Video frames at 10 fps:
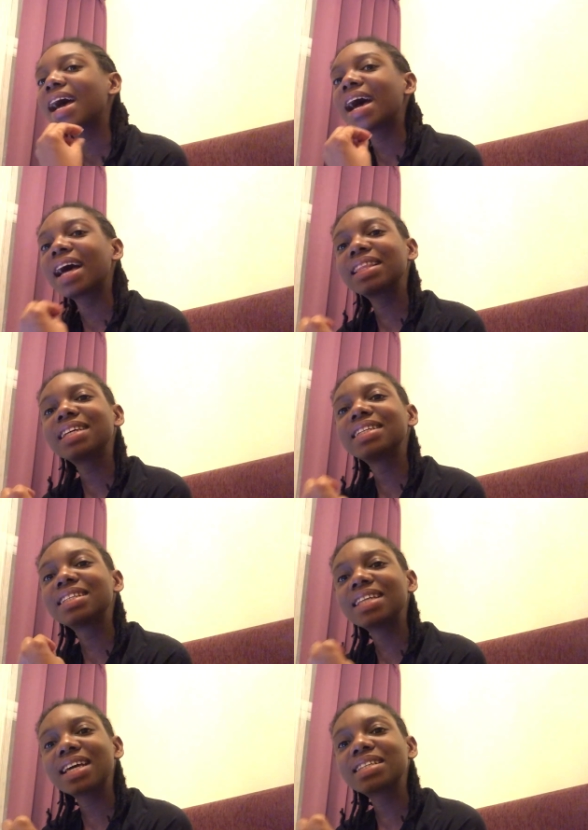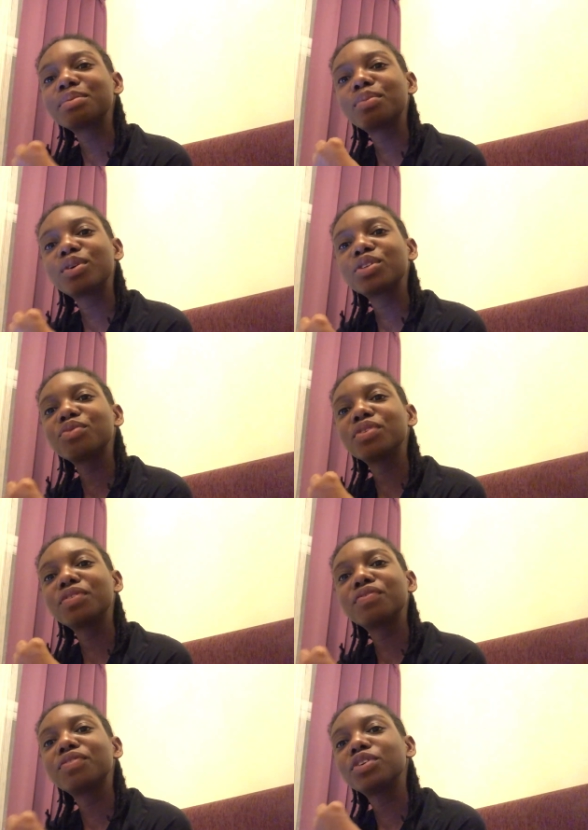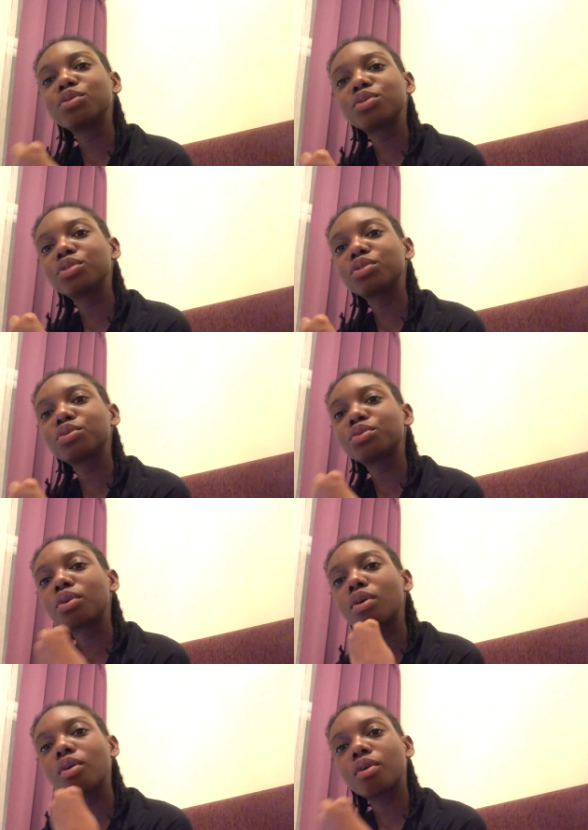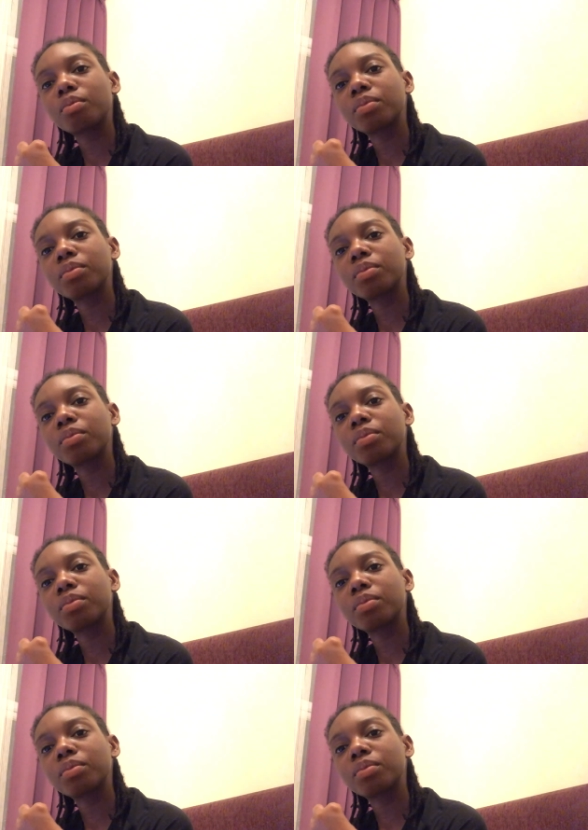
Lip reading: and then the next bus refused to come.